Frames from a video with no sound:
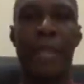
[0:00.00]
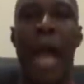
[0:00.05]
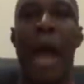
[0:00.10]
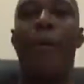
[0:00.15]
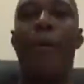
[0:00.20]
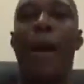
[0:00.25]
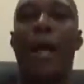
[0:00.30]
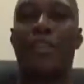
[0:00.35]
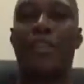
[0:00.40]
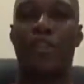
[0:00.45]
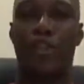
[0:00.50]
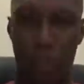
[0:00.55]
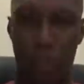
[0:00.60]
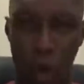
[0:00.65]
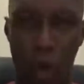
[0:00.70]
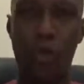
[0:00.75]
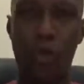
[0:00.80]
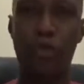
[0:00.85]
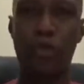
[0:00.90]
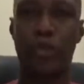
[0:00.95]
Our
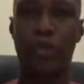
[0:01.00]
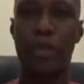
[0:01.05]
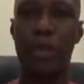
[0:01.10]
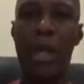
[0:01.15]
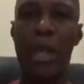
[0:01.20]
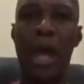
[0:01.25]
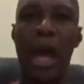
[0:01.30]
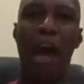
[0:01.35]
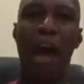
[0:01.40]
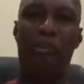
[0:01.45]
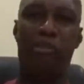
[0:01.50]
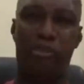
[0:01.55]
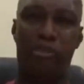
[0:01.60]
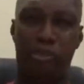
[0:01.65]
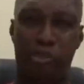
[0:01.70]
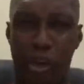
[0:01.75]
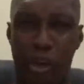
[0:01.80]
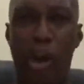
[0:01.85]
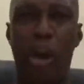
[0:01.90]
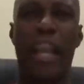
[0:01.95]
souls have
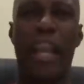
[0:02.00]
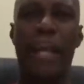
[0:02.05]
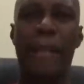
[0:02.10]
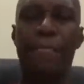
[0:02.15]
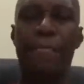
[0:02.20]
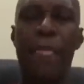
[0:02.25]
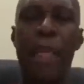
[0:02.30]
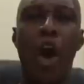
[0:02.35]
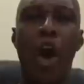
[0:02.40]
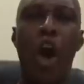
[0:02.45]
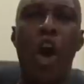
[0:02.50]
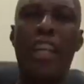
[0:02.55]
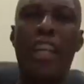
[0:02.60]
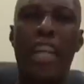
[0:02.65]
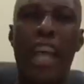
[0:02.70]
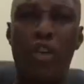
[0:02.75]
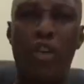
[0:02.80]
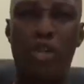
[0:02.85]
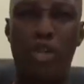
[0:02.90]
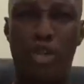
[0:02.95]
fallen
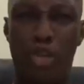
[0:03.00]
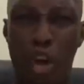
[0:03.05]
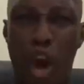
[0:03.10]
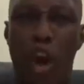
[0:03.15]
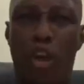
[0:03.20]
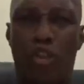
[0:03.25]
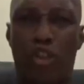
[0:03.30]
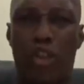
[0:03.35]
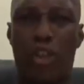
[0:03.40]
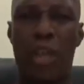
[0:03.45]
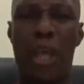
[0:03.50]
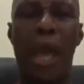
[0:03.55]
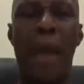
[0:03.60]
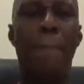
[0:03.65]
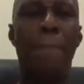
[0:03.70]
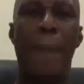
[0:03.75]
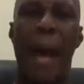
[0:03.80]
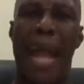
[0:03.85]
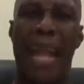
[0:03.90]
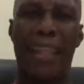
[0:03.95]
on the
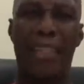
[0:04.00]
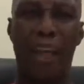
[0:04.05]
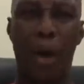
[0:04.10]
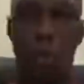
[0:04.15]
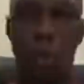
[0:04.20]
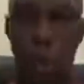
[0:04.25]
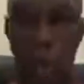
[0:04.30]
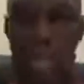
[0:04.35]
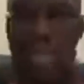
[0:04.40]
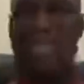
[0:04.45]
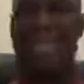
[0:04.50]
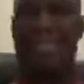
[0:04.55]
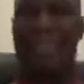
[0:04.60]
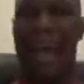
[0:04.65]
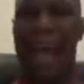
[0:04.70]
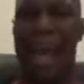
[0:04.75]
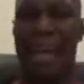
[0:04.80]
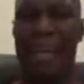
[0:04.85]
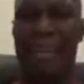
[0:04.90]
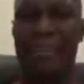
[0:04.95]
rocks by the
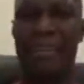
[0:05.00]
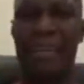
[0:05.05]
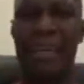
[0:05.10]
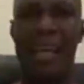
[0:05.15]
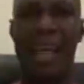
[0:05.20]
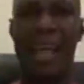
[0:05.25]
wayside.